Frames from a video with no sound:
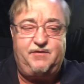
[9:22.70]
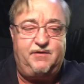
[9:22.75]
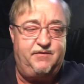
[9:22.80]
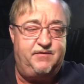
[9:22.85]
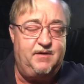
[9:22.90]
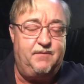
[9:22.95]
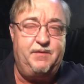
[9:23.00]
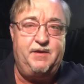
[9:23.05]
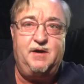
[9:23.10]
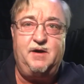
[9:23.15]
you
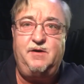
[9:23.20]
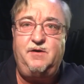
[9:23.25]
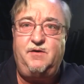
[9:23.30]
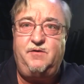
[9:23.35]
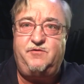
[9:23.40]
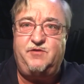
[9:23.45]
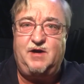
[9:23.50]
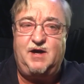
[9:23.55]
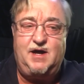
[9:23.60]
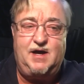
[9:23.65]
something. On your
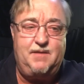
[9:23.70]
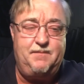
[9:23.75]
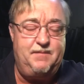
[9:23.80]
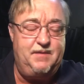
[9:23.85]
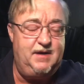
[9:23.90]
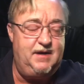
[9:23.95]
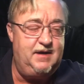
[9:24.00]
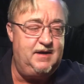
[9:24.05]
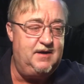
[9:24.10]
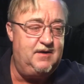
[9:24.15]
job,
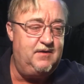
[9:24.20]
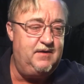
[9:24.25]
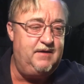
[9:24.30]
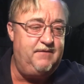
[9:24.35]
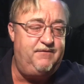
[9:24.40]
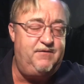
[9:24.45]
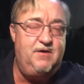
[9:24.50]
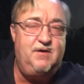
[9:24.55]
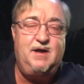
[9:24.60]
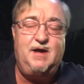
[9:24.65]
you know,
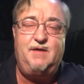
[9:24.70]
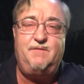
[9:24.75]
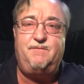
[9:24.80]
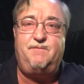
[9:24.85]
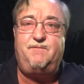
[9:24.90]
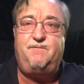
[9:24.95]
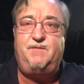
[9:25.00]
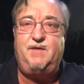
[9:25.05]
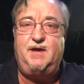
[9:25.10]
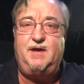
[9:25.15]
if you're not,
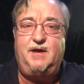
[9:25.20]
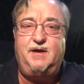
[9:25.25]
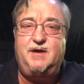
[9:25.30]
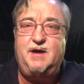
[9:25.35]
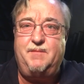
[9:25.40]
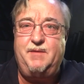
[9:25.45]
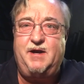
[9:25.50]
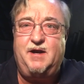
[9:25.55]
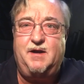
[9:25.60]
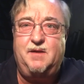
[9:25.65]
you
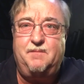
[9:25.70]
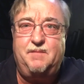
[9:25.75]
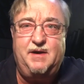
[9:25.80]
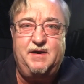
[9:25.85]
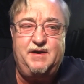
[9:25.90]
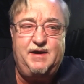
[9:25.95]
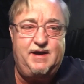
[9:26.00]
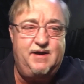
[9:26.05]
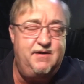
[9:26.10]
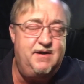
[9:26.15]
come in on a
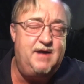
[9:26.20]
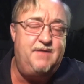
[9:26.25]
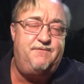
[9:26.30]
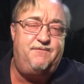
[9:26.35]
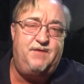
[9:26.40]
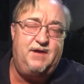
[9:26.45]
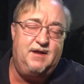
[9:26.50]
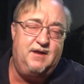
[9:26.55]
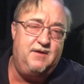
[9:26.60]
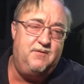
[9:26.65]
Monday, you're not
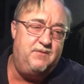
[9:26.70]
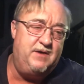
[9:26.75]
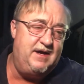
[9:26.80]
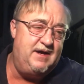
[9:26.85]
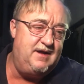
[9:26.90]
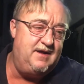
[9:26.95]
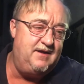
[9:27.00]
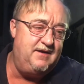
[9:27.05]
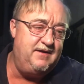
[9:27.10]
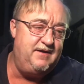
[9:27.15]
feeling
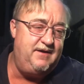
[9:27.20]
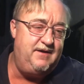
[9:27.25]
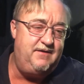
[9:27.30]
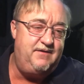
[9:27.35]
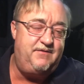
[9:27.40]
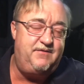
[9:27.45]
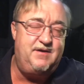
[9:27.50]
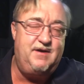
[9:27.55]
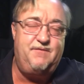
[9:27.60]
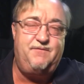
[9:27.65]
well, you're
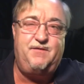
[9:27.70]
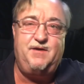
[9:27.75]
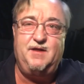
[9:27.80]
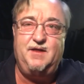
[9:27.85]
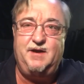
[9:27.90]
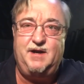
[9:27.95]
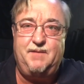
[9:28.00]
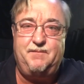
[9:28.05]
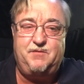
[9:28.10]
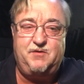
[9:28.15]
just not
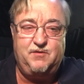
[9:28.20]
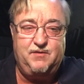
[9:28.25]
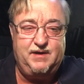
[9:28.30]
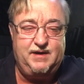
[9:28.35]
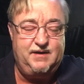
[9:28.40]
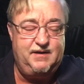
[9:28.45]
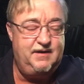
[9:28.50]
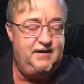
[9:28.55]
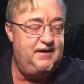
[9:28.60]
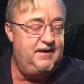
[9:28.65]
feeling up to it.